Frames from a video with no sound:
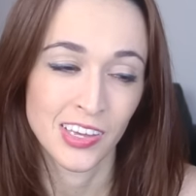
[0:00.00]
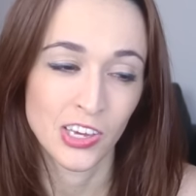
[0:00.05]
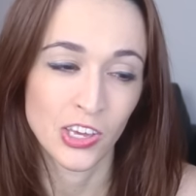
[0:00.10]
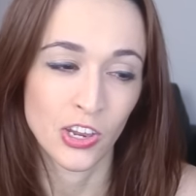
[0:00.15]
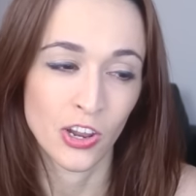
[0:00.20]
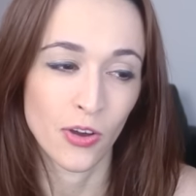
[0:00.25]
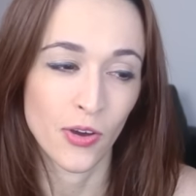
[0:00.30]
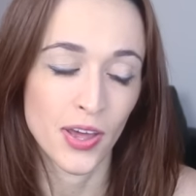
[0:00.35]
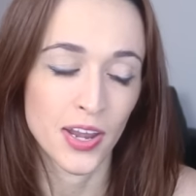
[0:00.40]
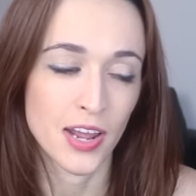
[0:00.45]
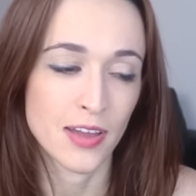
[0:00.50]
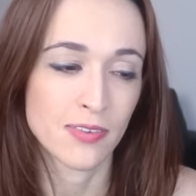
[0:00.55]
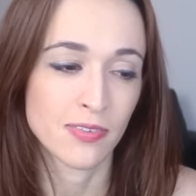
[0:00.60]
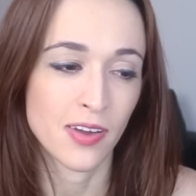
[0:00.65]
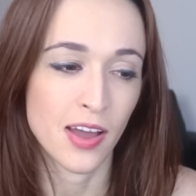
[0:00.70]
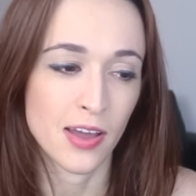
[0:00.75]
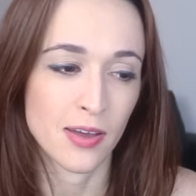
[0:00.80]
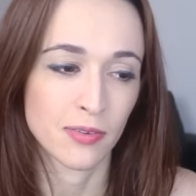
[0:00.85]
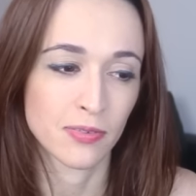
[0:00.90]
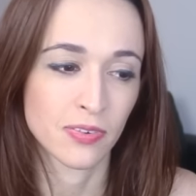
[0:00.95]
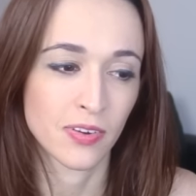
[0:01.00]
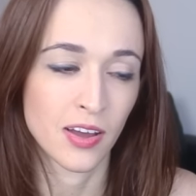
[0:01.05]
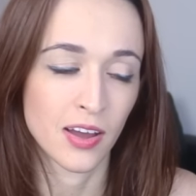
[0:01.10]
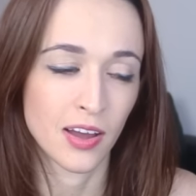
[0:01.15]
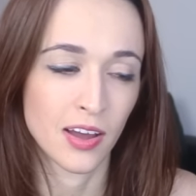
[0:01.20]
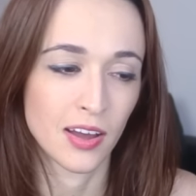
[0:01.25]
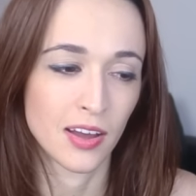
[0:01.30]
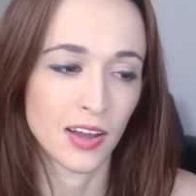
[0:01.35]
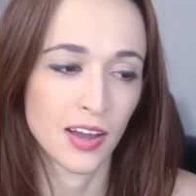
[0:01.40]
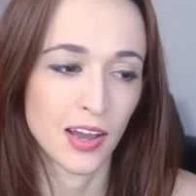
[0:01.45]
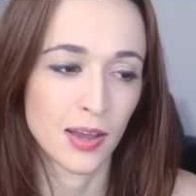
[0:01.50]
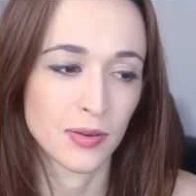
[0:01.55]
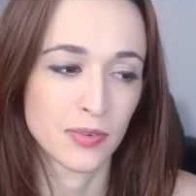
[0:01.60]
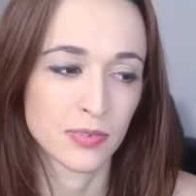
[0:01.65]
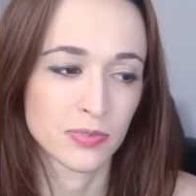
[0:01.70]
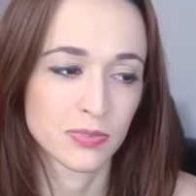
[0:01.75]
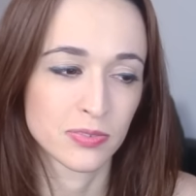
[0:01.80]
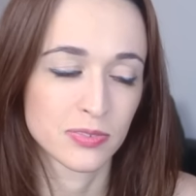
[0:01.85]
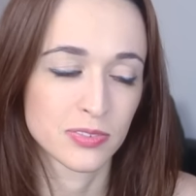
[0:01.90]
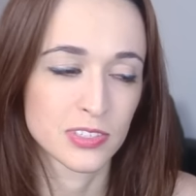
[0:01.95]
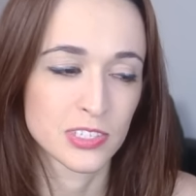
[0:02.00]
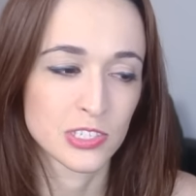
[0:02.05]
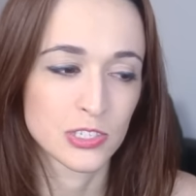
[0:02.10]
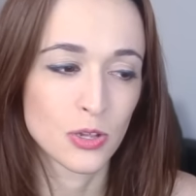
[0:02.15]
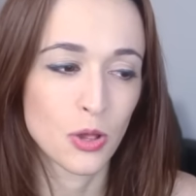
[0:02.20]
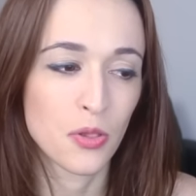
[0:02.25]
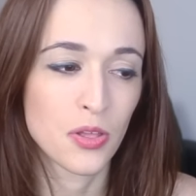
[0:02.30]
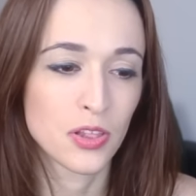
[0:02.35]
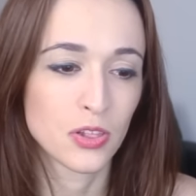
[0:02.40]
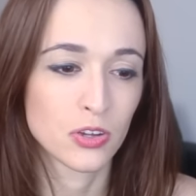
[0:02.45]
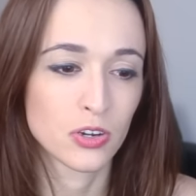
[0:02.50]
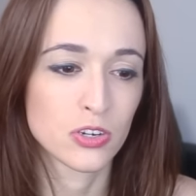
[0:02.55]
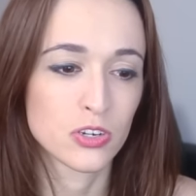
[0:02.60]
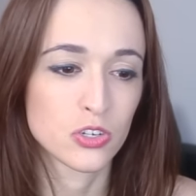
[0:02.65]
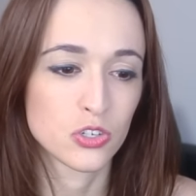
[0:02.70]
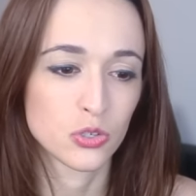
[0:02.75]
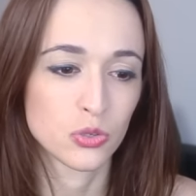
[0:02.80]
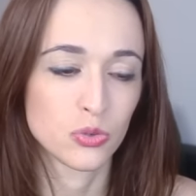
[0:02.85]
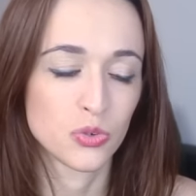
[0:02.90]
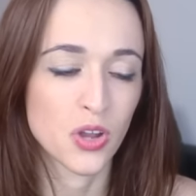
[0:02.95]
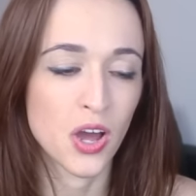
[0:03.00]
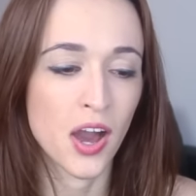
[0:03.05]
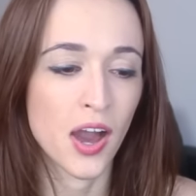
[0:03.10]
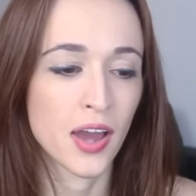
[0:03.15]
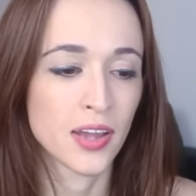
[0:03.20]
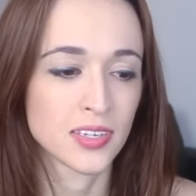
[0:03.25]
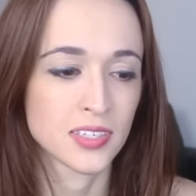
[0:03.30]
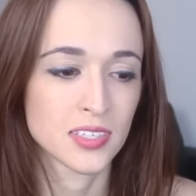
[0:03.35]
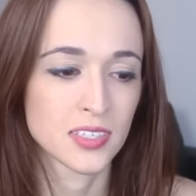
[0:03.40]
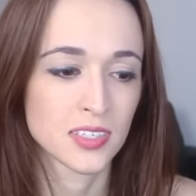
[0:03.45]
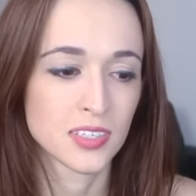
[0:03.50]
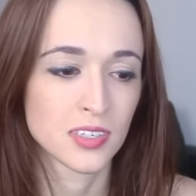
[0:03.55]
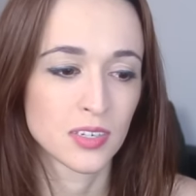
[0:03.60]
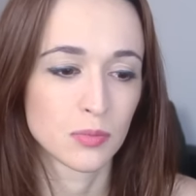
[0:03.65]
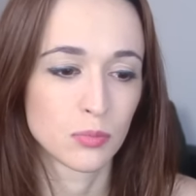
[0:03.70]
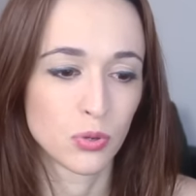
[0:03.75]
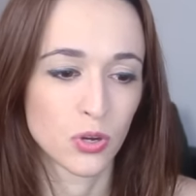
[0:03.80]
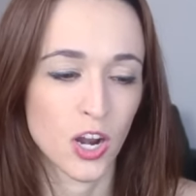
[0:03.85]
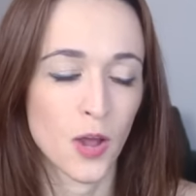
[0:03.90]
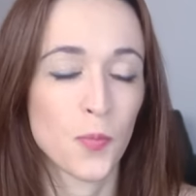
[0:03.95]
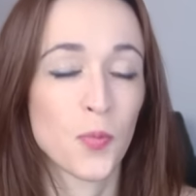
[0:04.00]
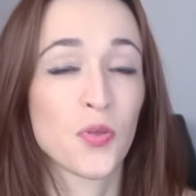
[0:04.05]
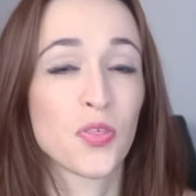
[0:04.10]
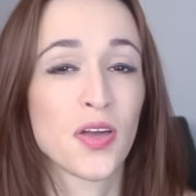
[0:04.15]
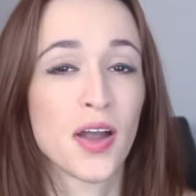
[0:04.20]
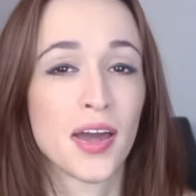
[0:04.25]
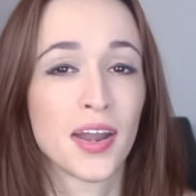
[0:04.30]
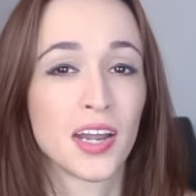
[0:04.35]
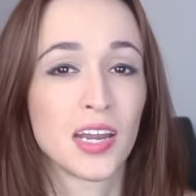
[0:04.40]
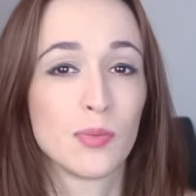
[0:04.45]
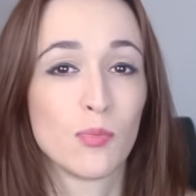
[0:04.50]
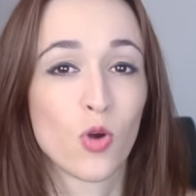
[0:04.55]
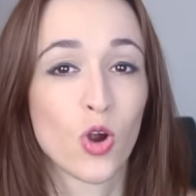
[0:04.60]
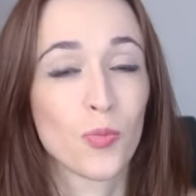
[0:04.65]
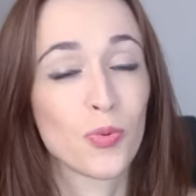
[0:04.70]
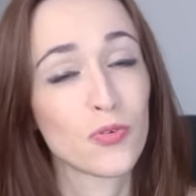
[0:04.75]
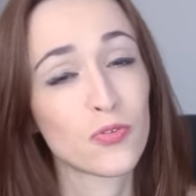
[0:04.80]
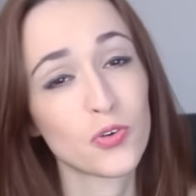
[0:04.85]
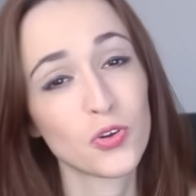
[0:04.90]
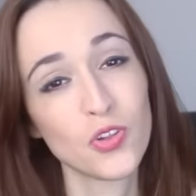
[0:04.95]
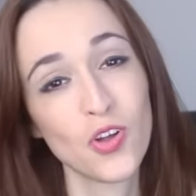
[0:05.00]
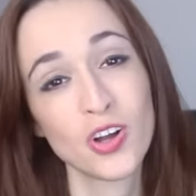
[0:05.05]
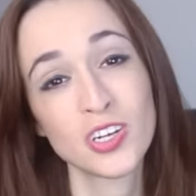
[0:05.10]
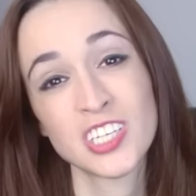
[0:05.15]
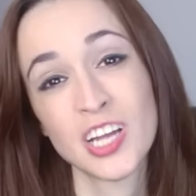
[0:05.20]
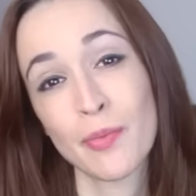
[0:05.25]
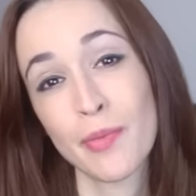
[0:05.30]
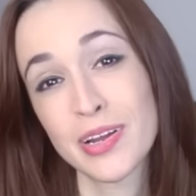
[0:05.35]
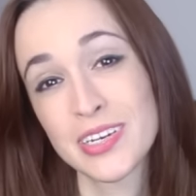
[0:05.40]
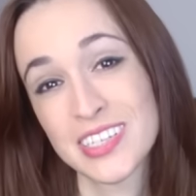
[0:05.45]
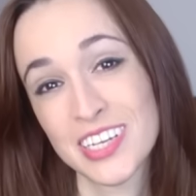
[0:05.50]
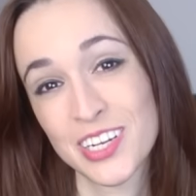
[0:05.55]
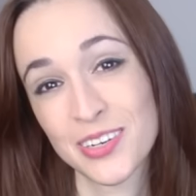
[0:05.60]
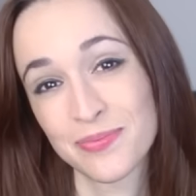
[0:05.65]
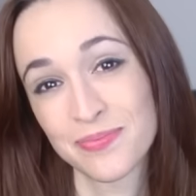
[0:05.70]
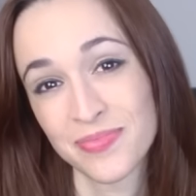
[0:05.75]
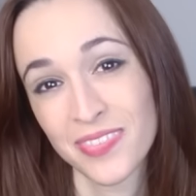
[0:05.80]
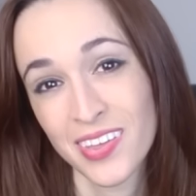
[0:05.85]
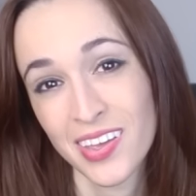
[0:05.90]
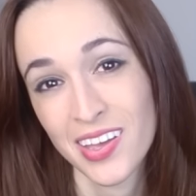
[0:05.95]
You know, and I've slowly learned to not put up with that anymore, but for a long time I did.